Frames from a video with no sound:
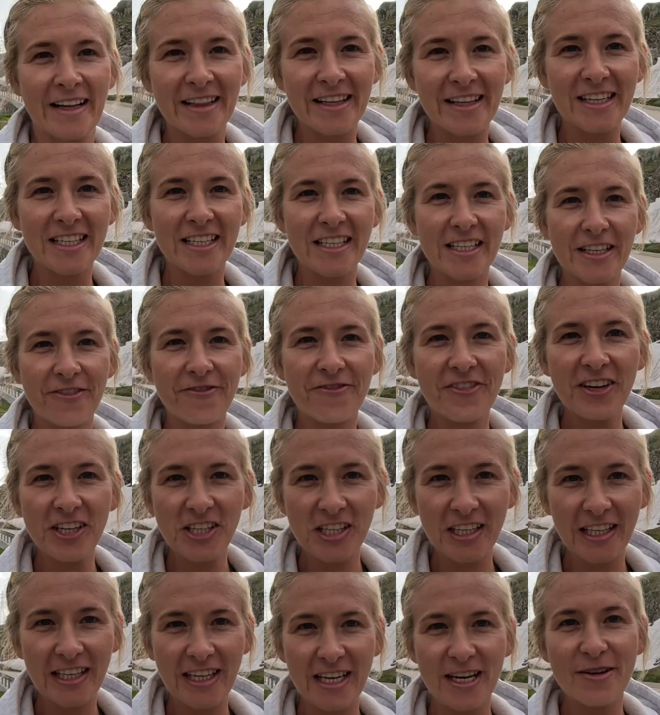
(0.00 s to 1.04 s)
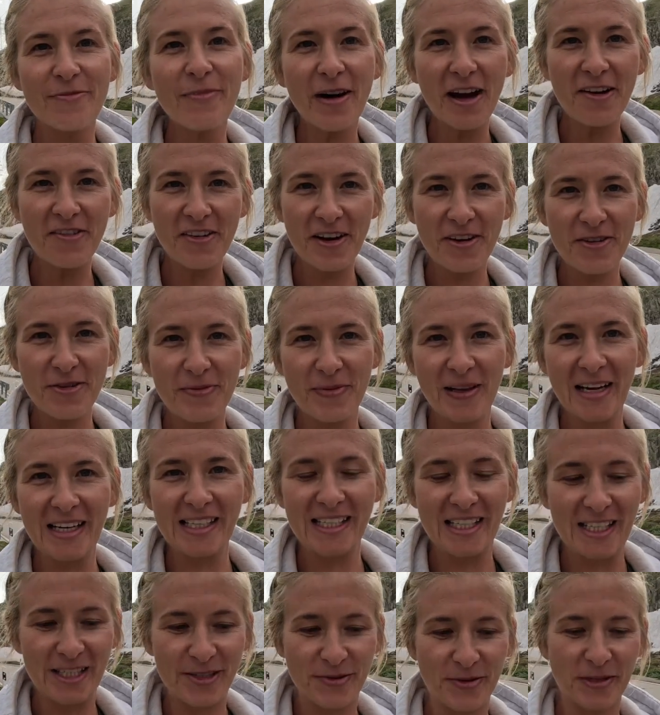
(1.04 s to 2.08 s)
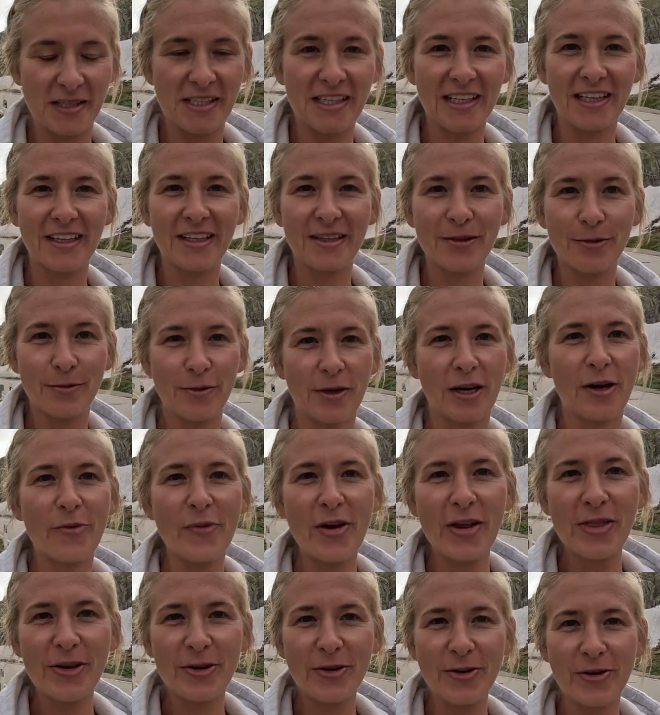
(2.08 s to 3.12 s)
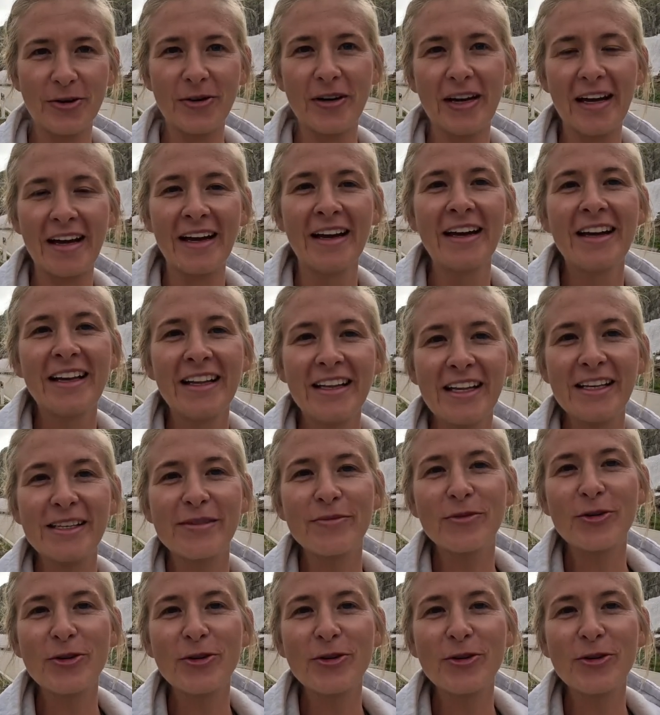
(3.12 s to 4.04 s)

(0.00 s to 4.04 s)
This is officially my favourite place in Switzerland. Come around the corner, there's some